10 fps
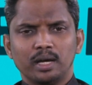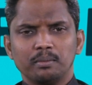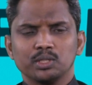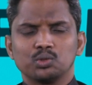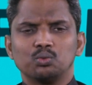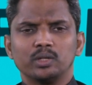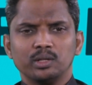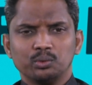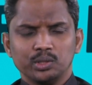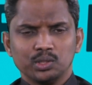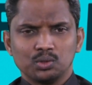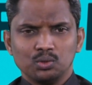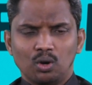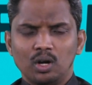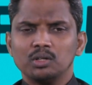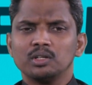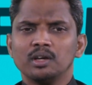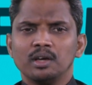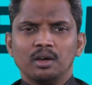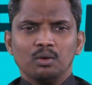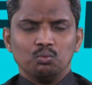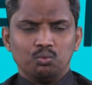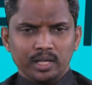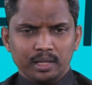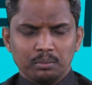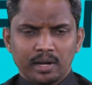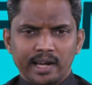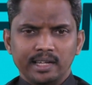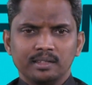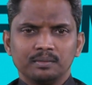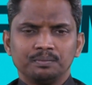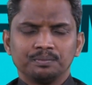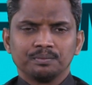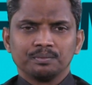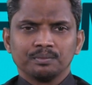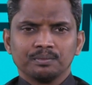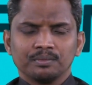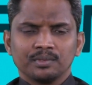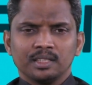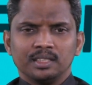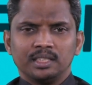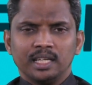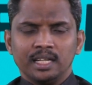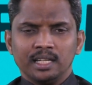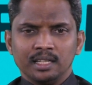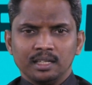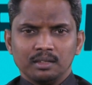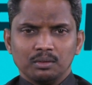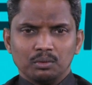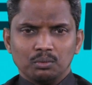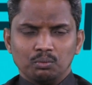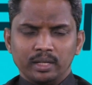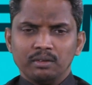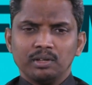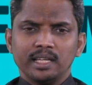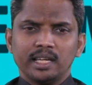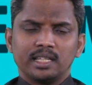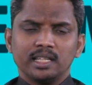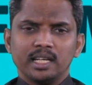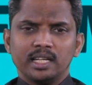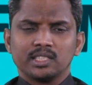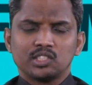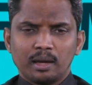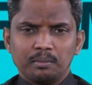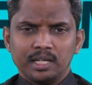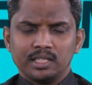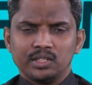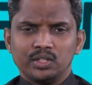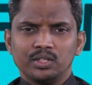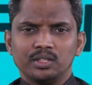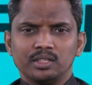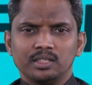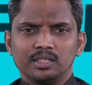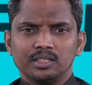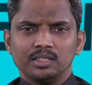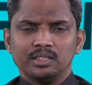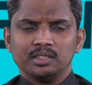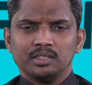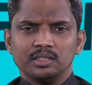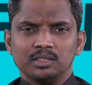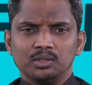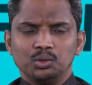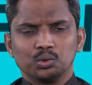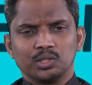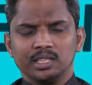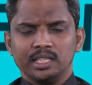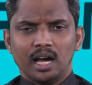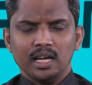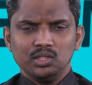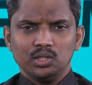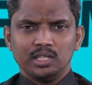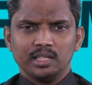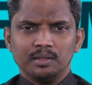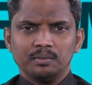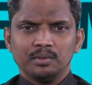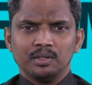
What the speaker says: I am a student who is not very bright, then whenever I attend an examination using the ICT,